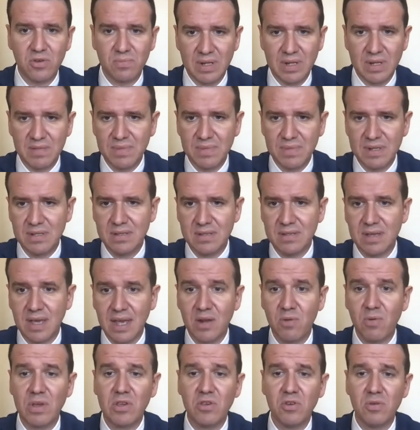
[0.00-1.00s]
commitment,
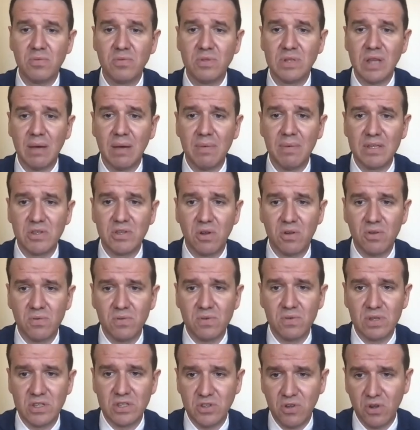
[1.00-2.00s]
NYU Abu Dhabi
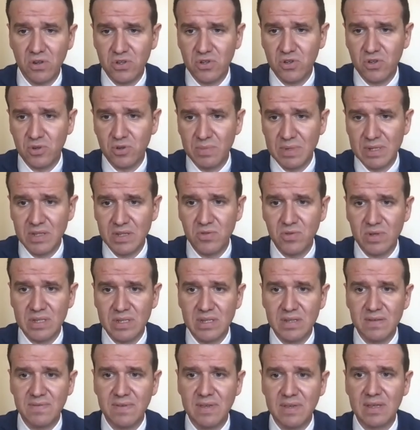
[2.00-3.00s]
is also committed to
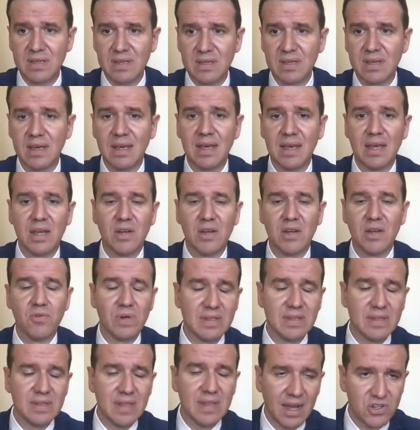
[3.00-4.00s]
achieving
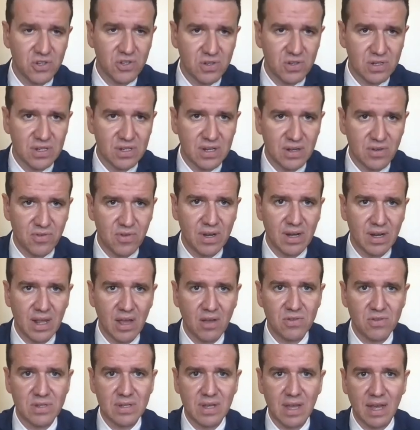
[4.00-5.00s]
reductions in
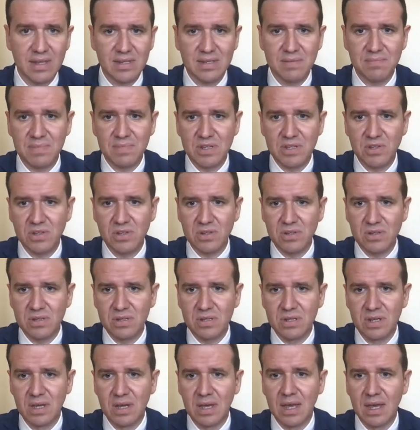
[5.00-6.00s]
greenhouse gas
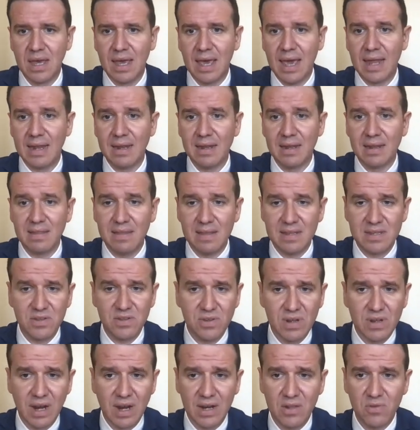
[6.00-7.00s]
emissions, and in this
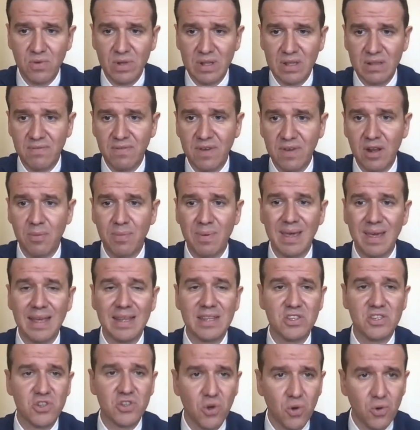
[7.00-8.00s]
regard will develop
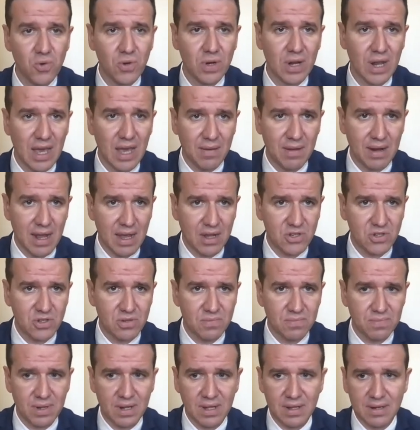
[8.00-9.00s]
its own climate
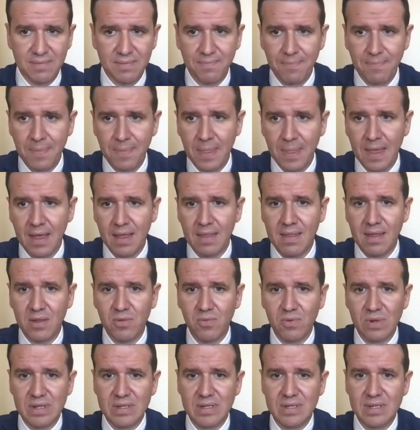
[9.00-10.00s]
action plan that
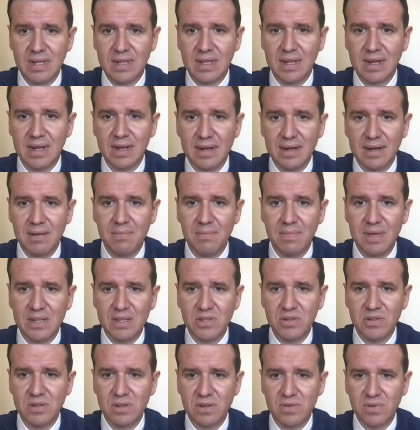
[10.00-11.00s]
will set clear
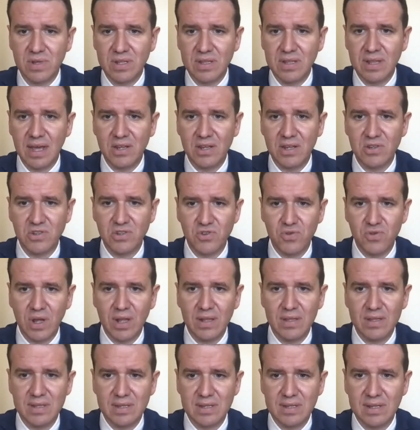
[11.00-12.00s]
emission reduction
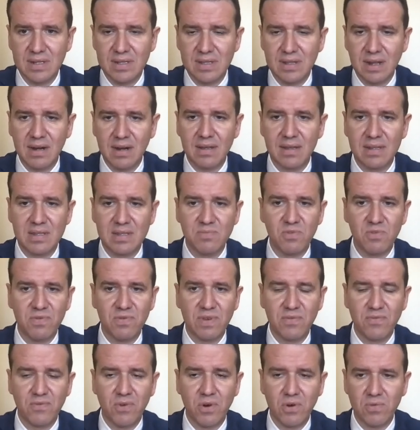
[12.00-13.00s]
strategies and targets
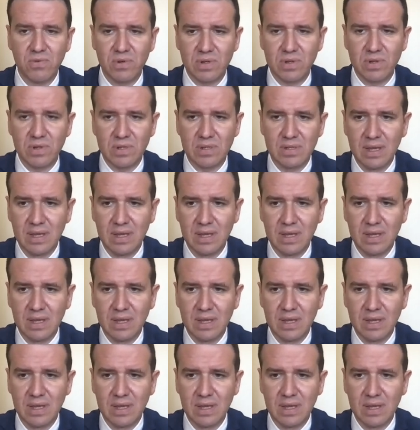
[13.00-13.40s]
moving forward.